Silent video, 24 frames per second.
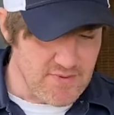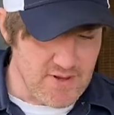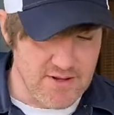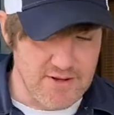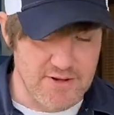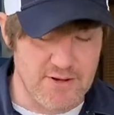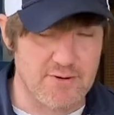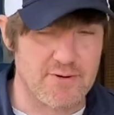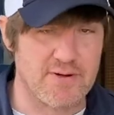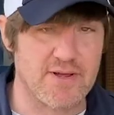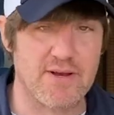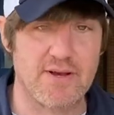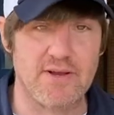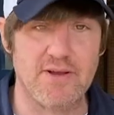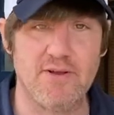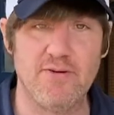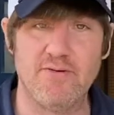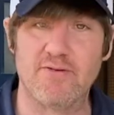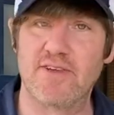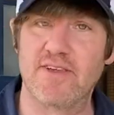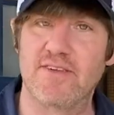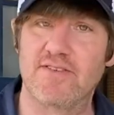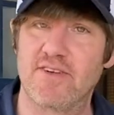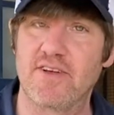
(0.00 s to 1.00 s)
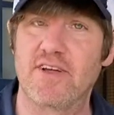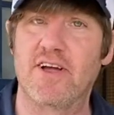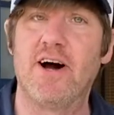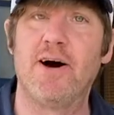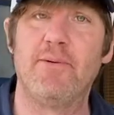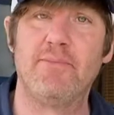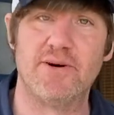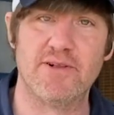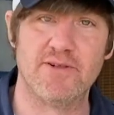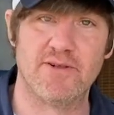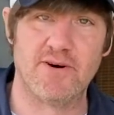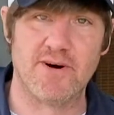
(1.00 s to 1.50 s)
You can use it as a
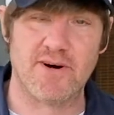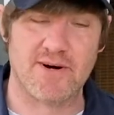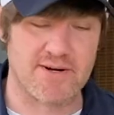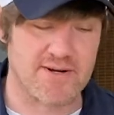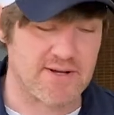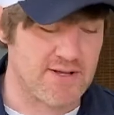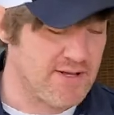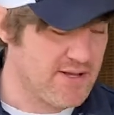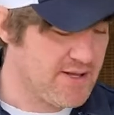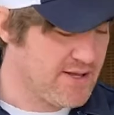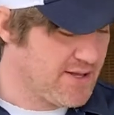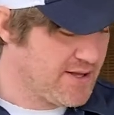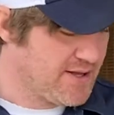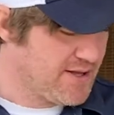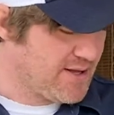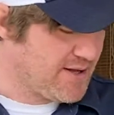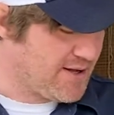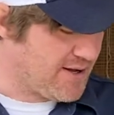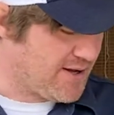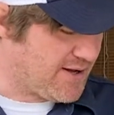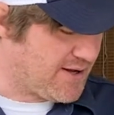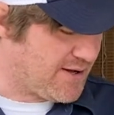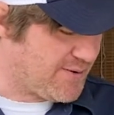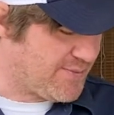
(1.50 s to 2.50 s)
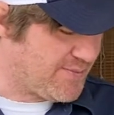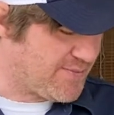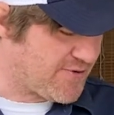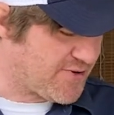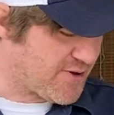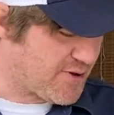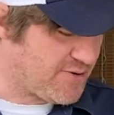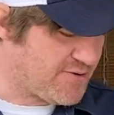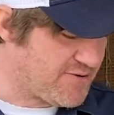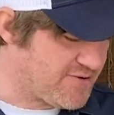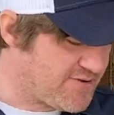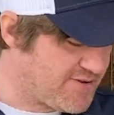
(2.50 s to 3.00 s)
come along.
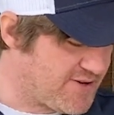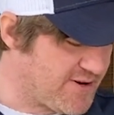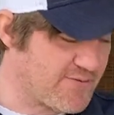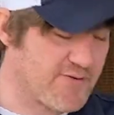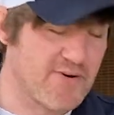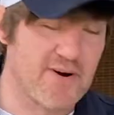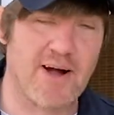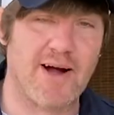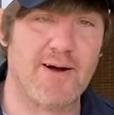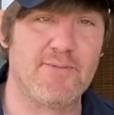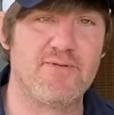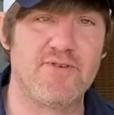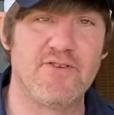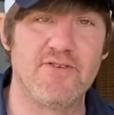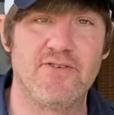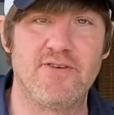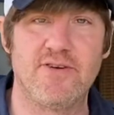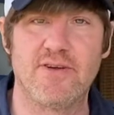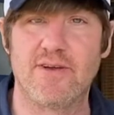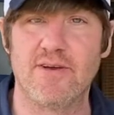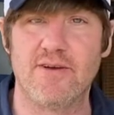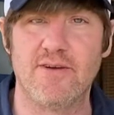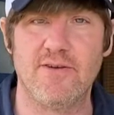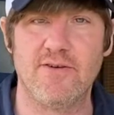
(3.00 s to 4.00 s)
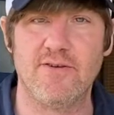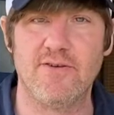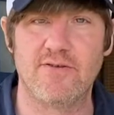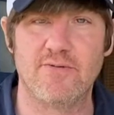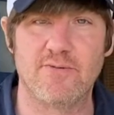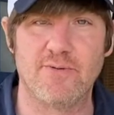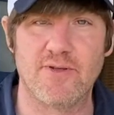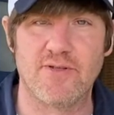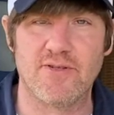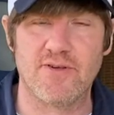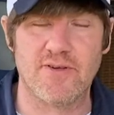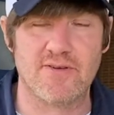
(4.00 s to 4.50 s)
So there's different options you can use
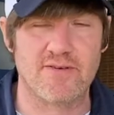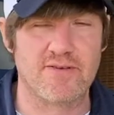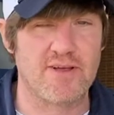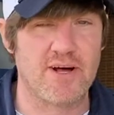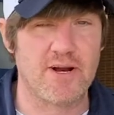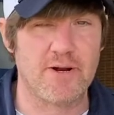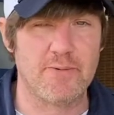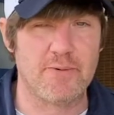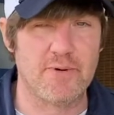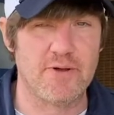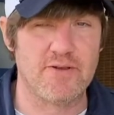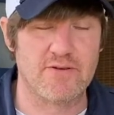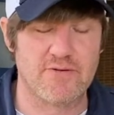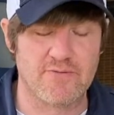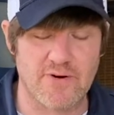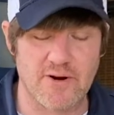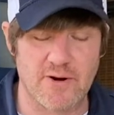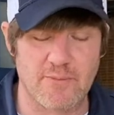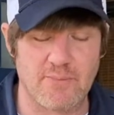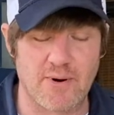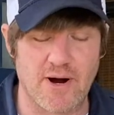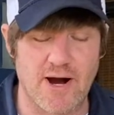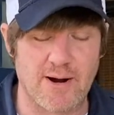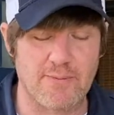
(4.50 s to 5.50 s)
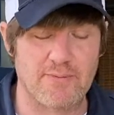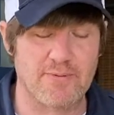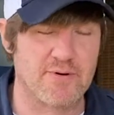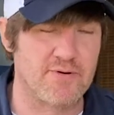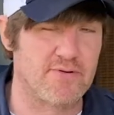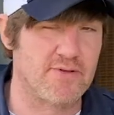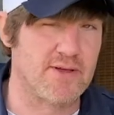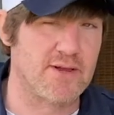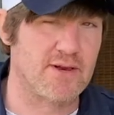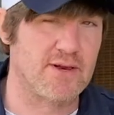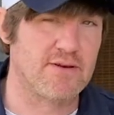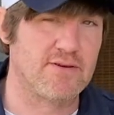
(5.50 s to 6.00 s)
with this. It's a very popular
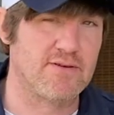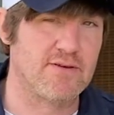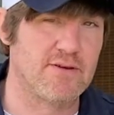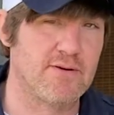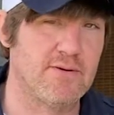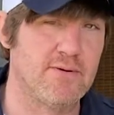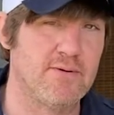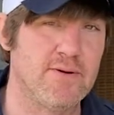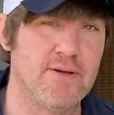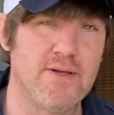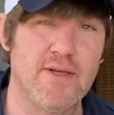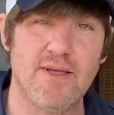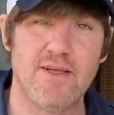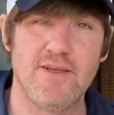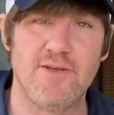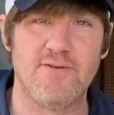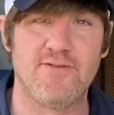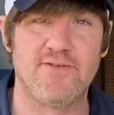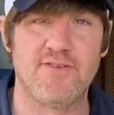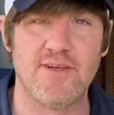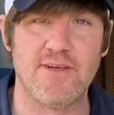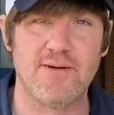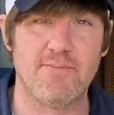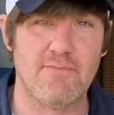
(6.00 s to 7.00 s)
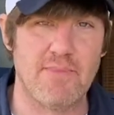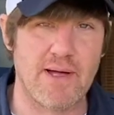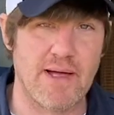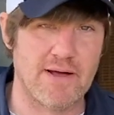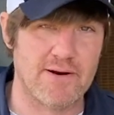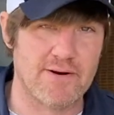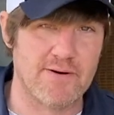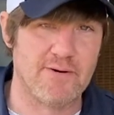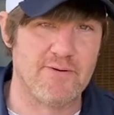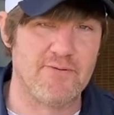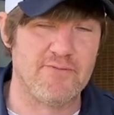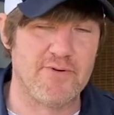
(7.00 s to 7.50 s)
thing to do. You see it
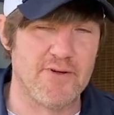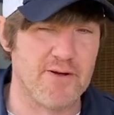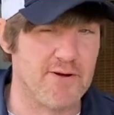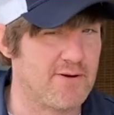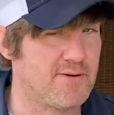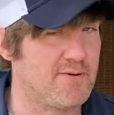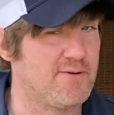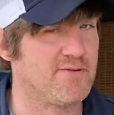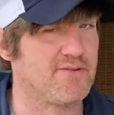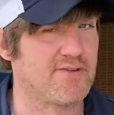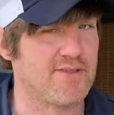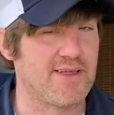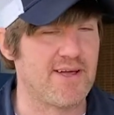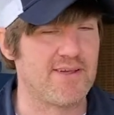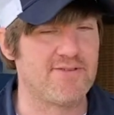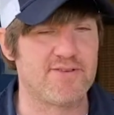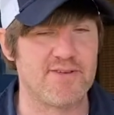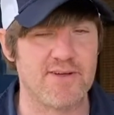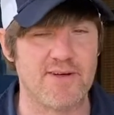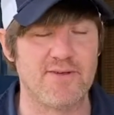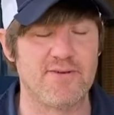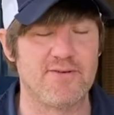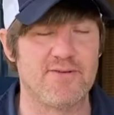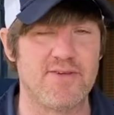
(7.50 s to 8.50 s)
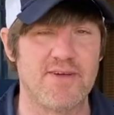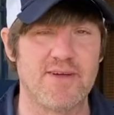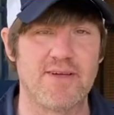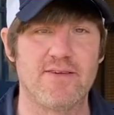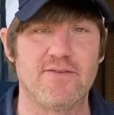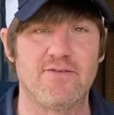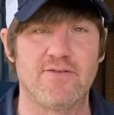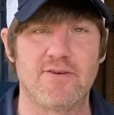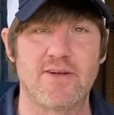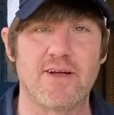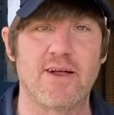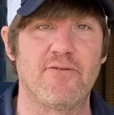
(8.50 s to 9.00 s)
mounted on vehicles, and that's the other thing
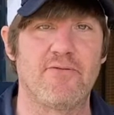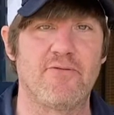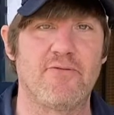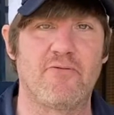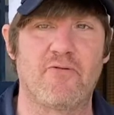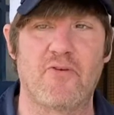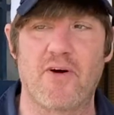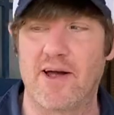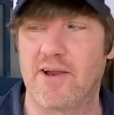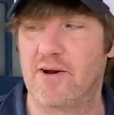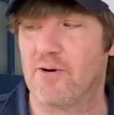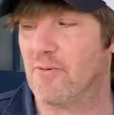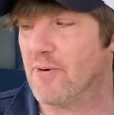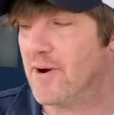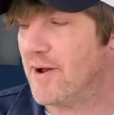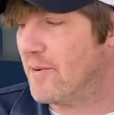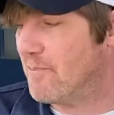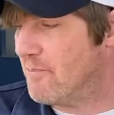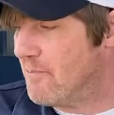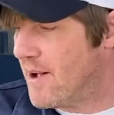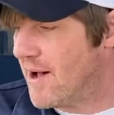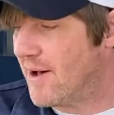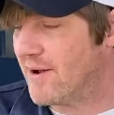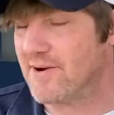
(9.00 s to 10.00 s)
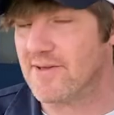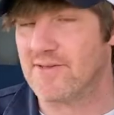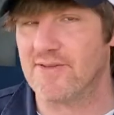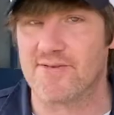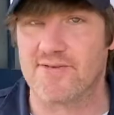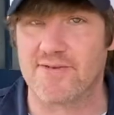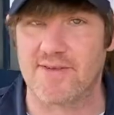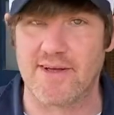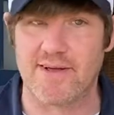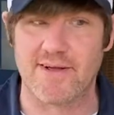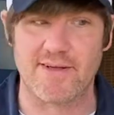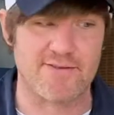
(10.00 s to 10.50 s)
is you got to find a way of mounting this
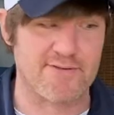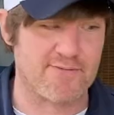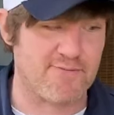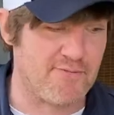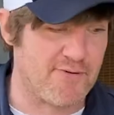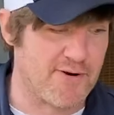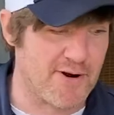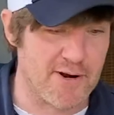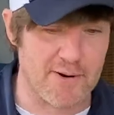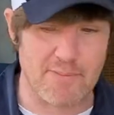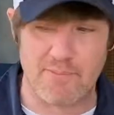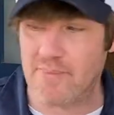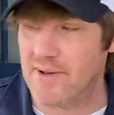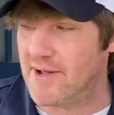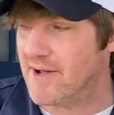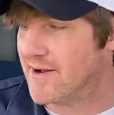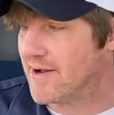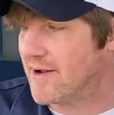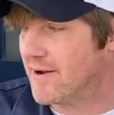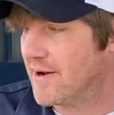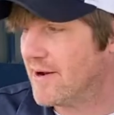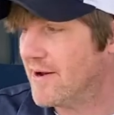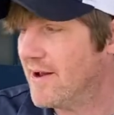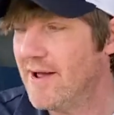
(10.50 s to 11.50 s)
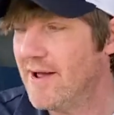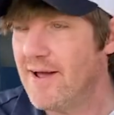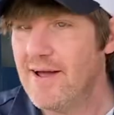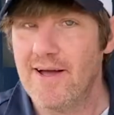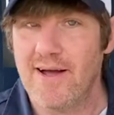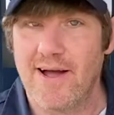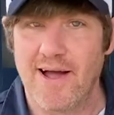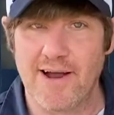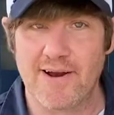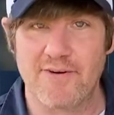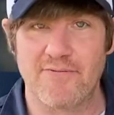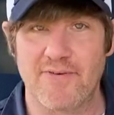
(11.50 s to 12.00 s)
thing. It's very big.
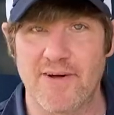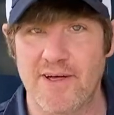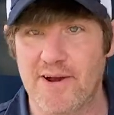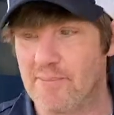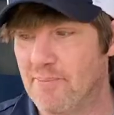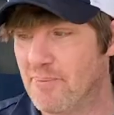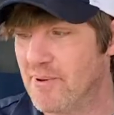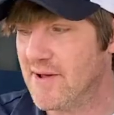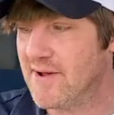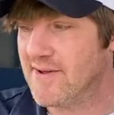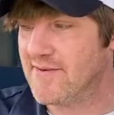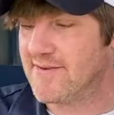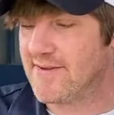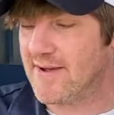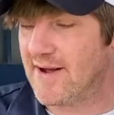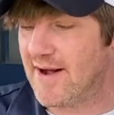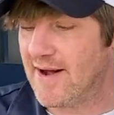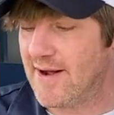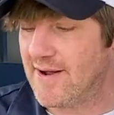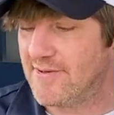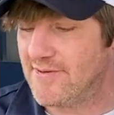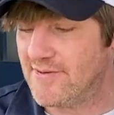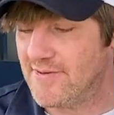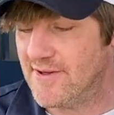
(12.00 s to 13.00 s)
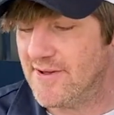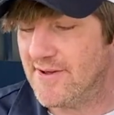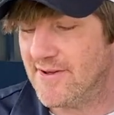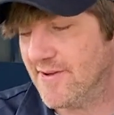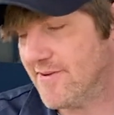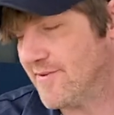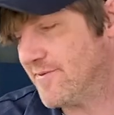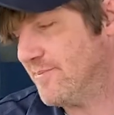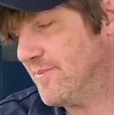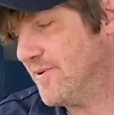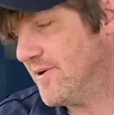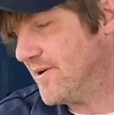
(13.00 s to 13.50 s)
I gotta find a place to hide
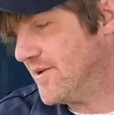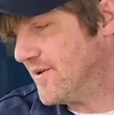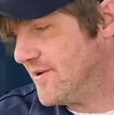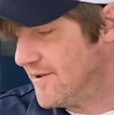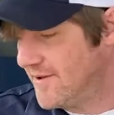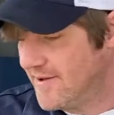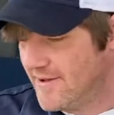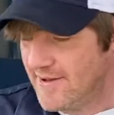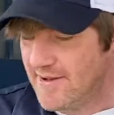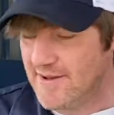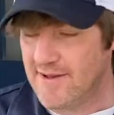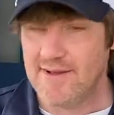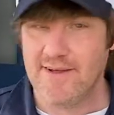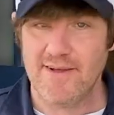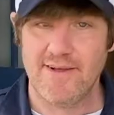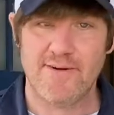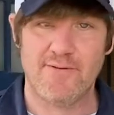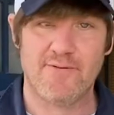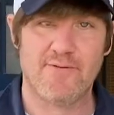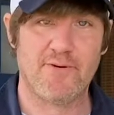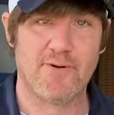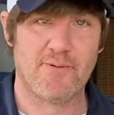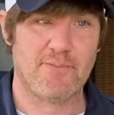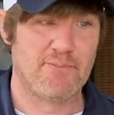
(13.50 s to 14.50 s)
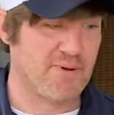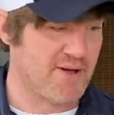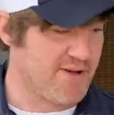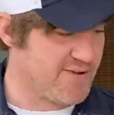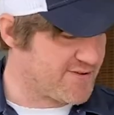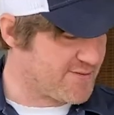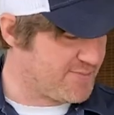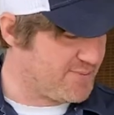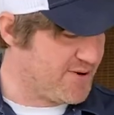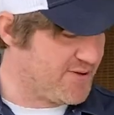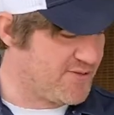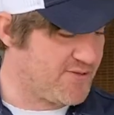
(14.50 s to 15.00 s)
this, but a place
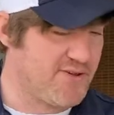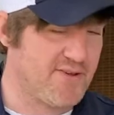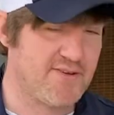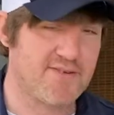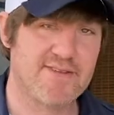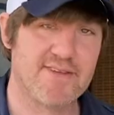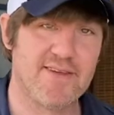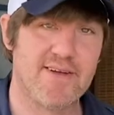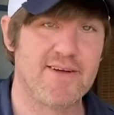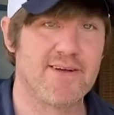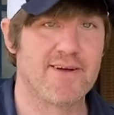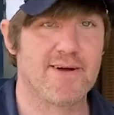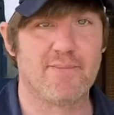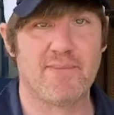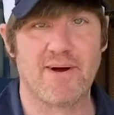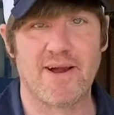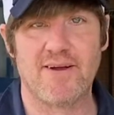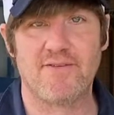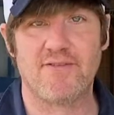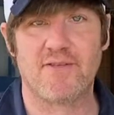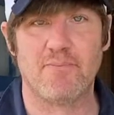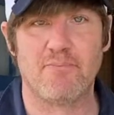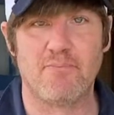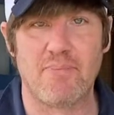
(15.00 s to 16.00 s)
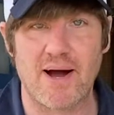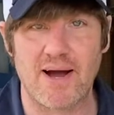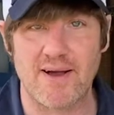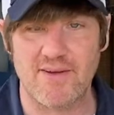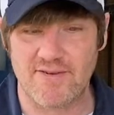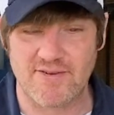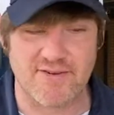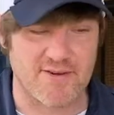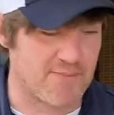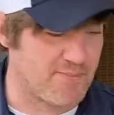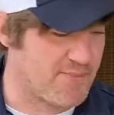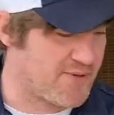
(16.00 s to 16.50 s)
to put this thing, I might have to buy
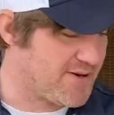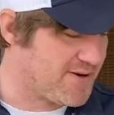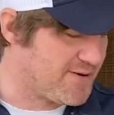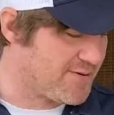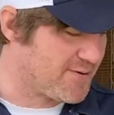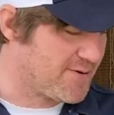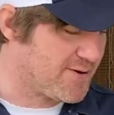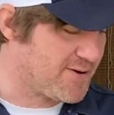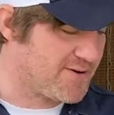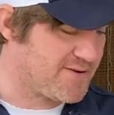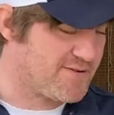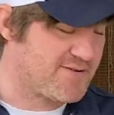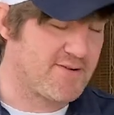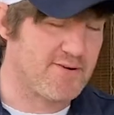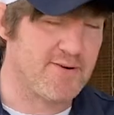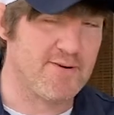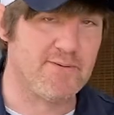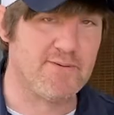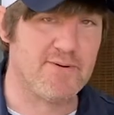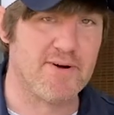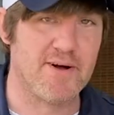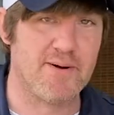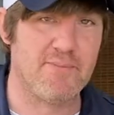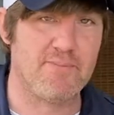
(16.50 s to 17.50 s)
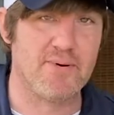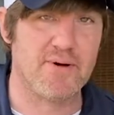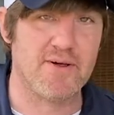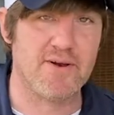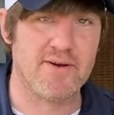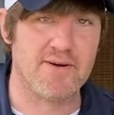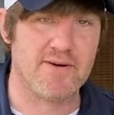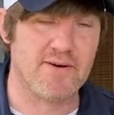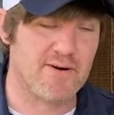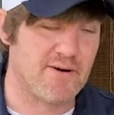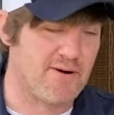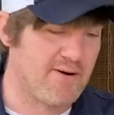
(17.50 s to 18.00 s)
something in order to put
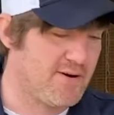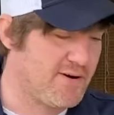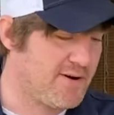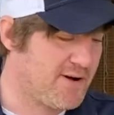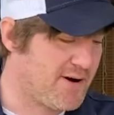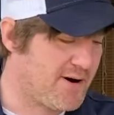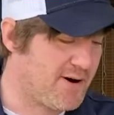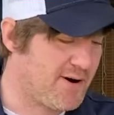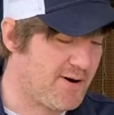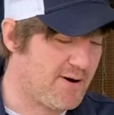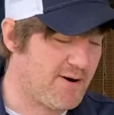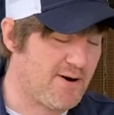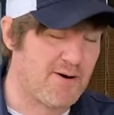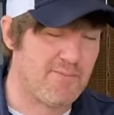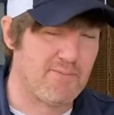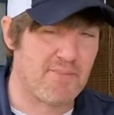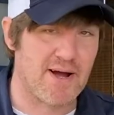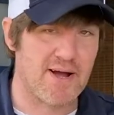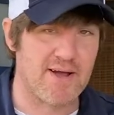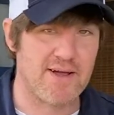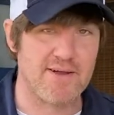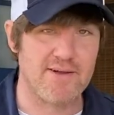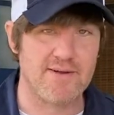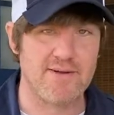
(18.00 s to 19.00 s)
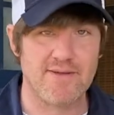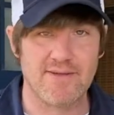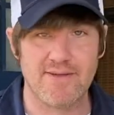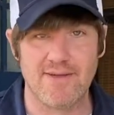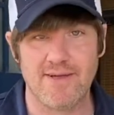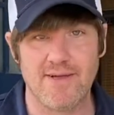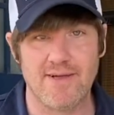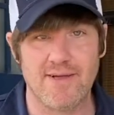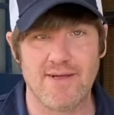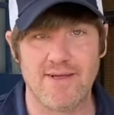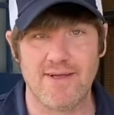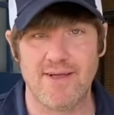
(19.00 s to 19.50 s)
it on my
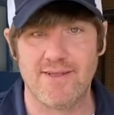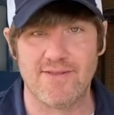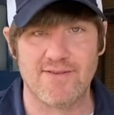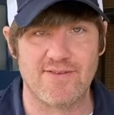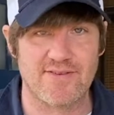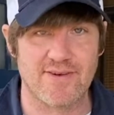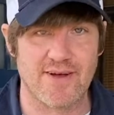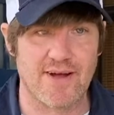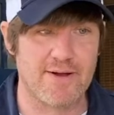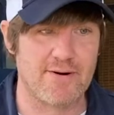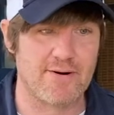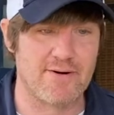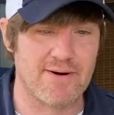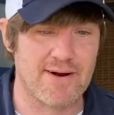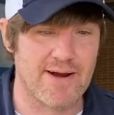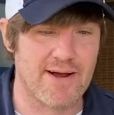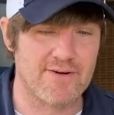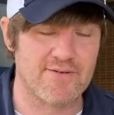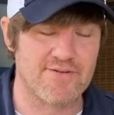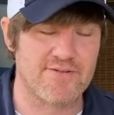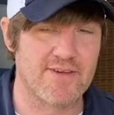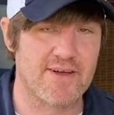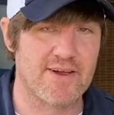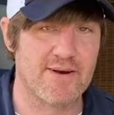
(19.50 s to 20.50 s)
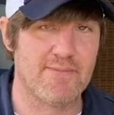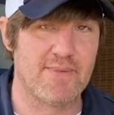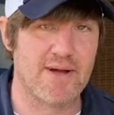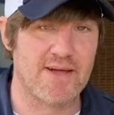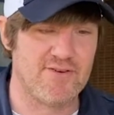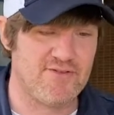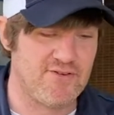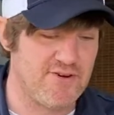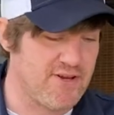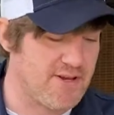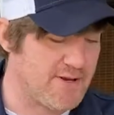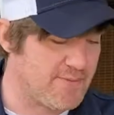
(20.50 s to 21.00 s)
inside or outside of my
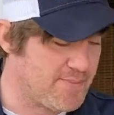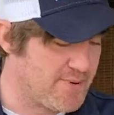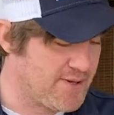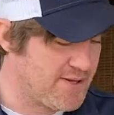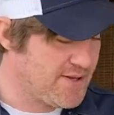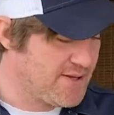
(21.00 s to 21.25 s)
Jeep.